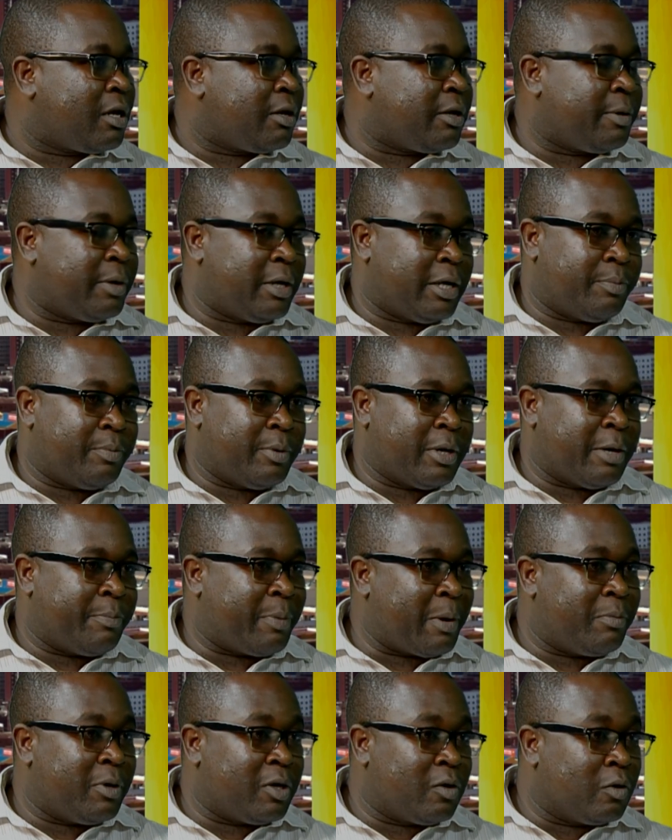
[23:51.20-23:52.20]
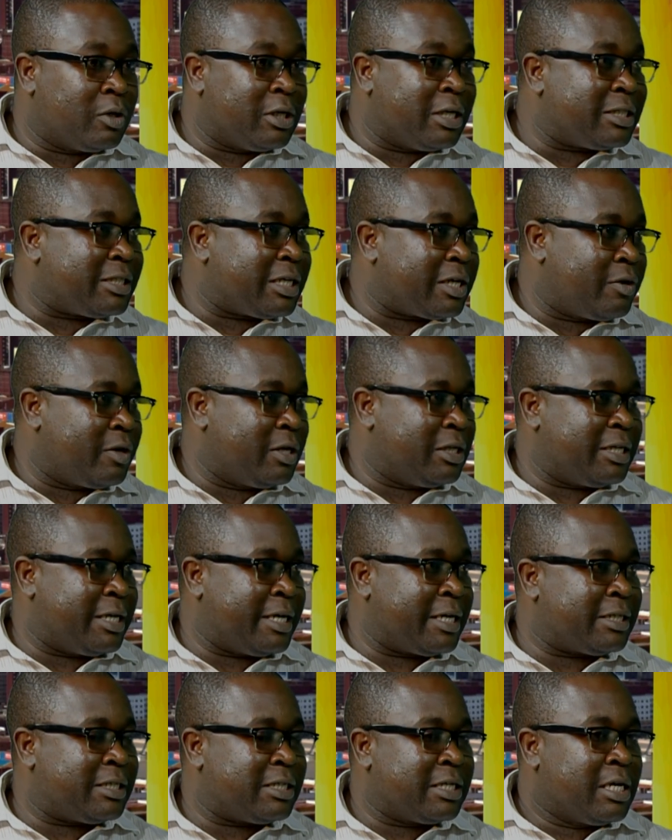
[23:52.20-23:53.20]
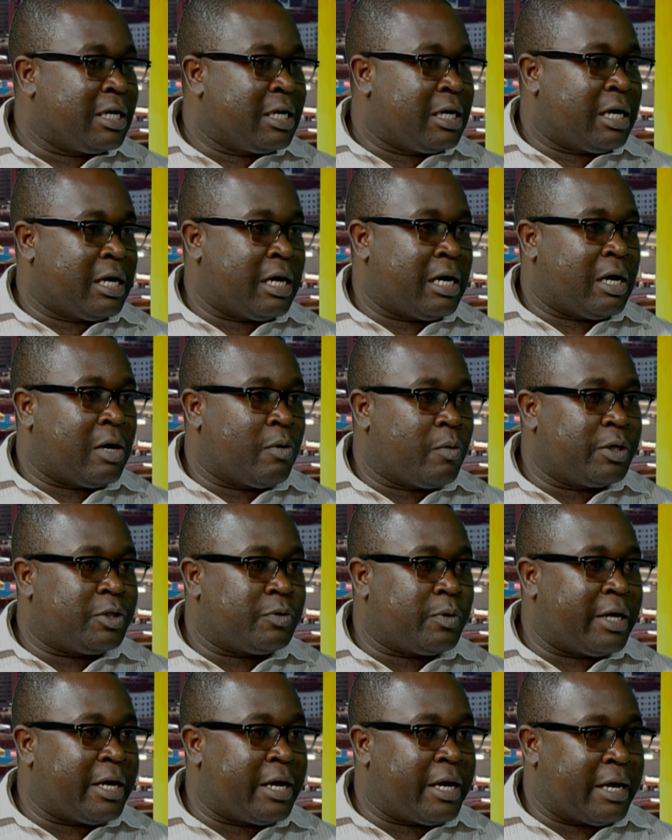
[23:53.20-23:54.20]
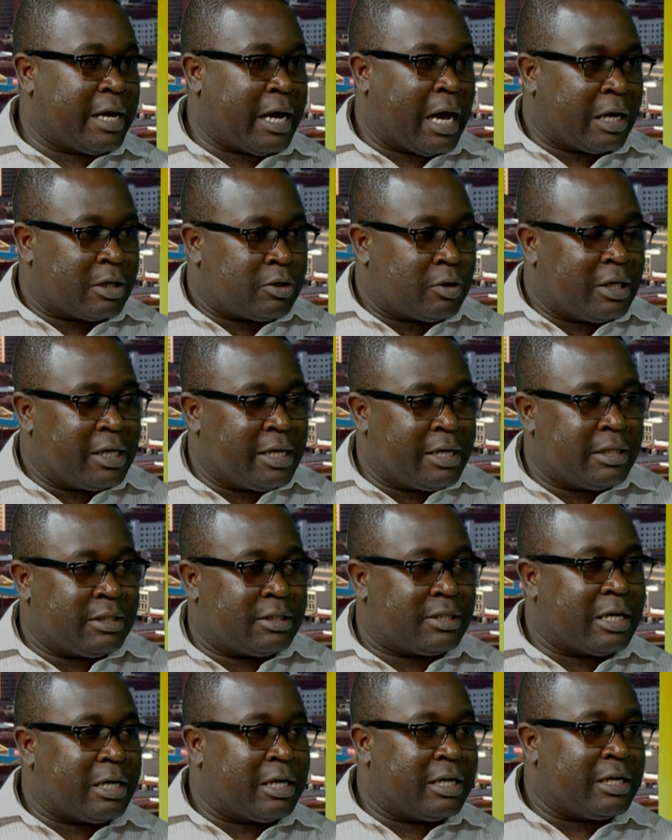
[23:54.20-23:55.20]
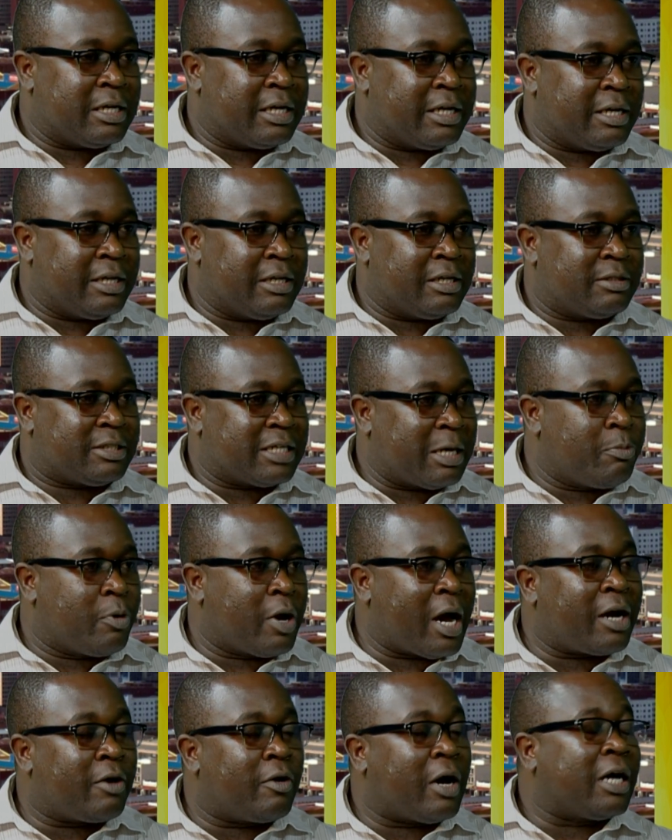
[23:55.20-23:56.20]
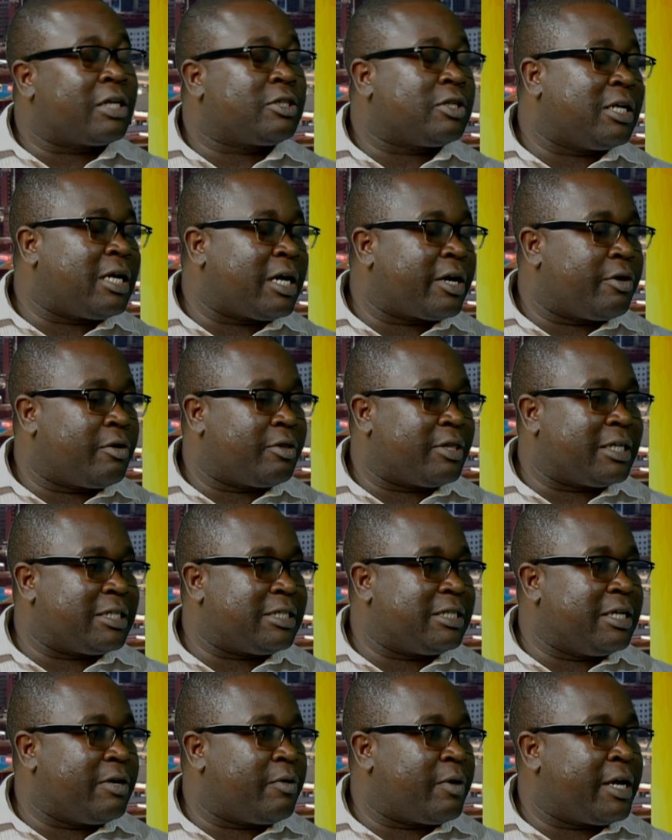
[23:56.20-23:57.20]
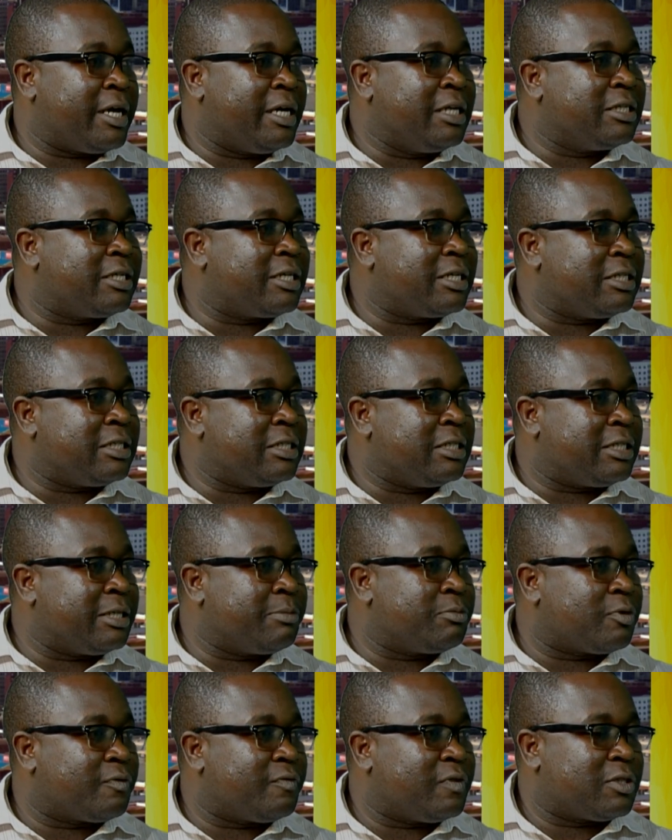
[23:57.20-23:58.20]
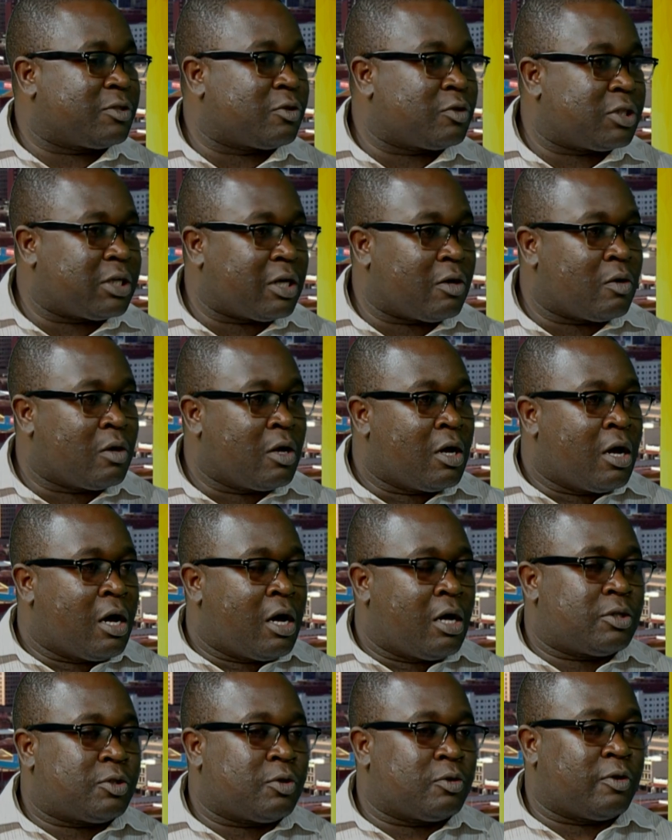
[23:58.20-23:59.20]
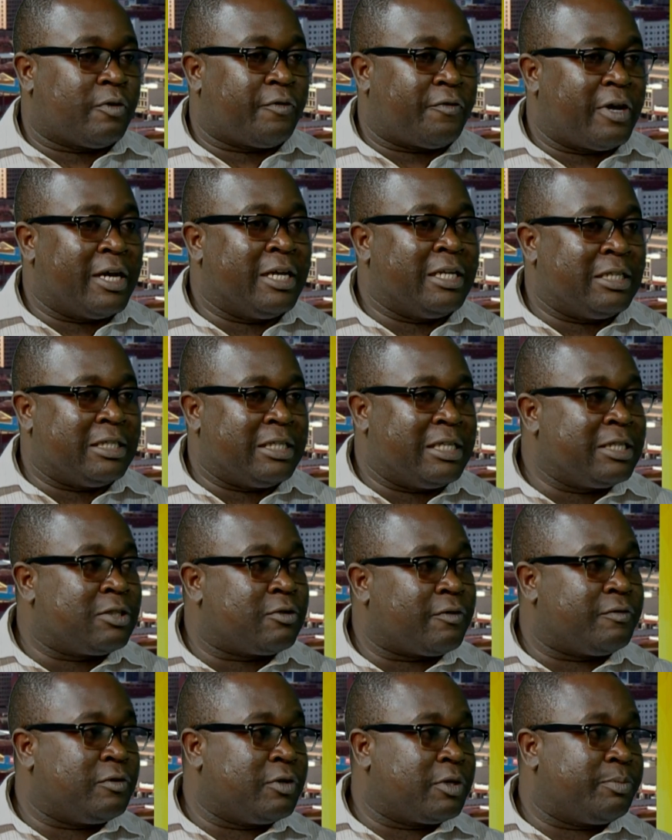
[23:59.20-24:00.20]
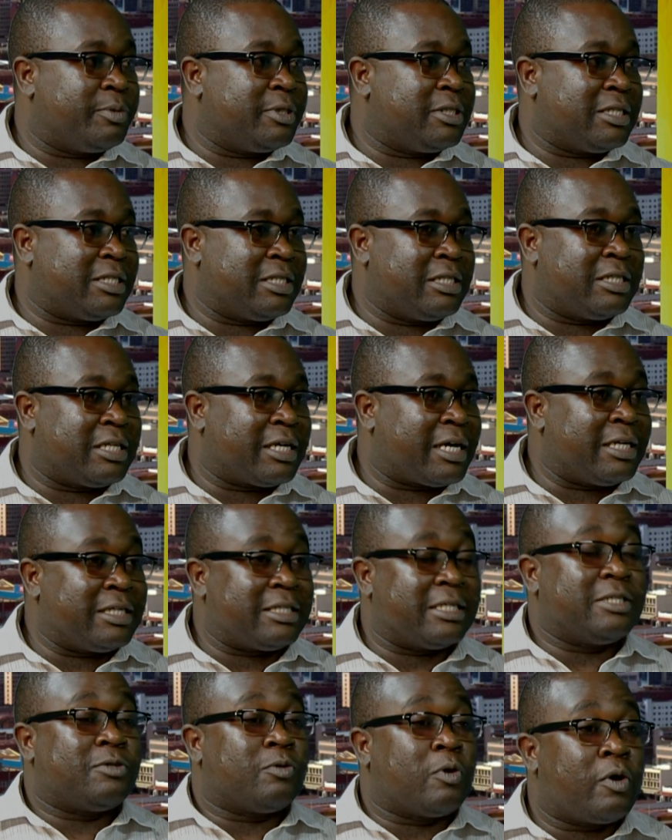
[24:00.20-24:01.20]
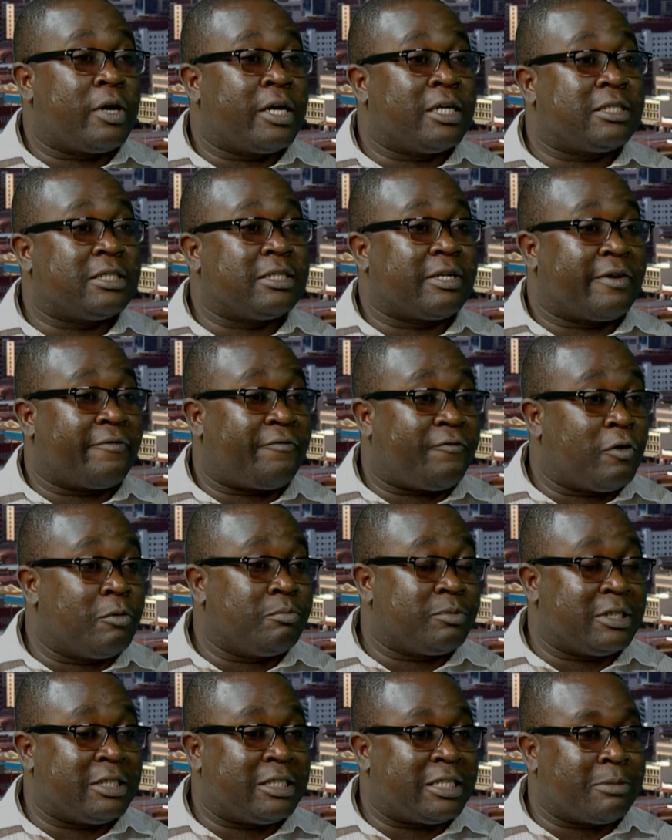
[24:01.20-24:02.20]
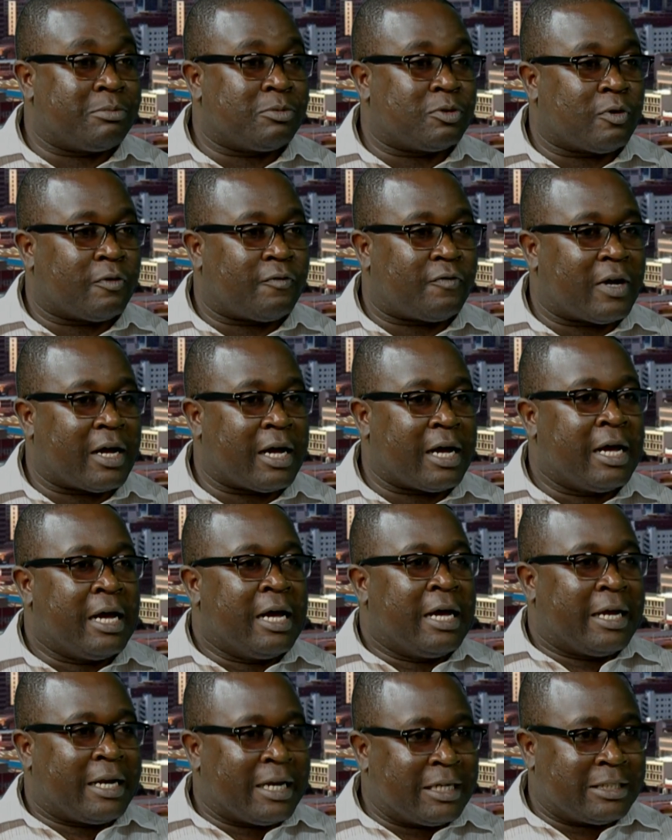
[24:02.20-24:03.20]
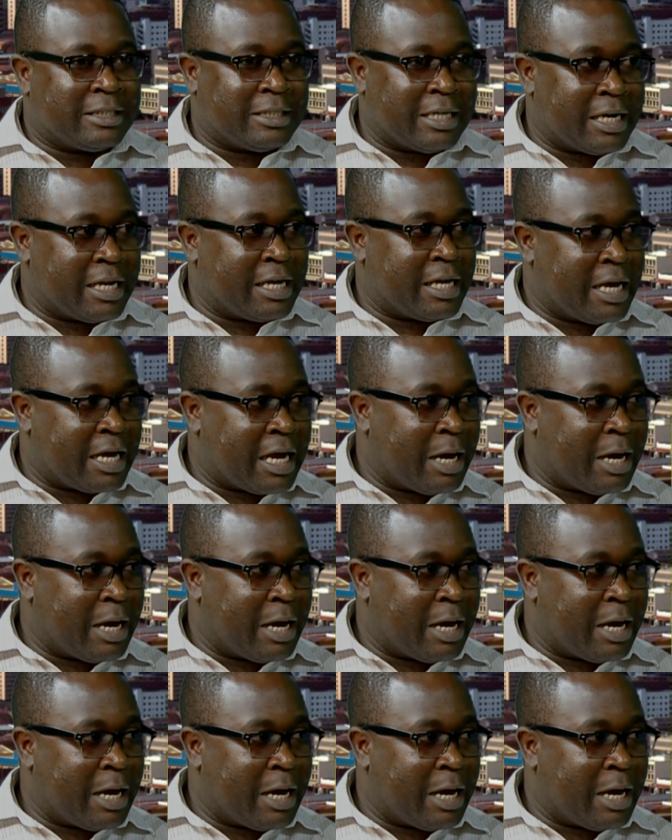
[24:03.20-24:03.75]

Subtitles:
Public Order and Security Act, which we actually arguing that they were hindering in terms of the social and ease of doing business in the country, as well as the reforms in terms of registering a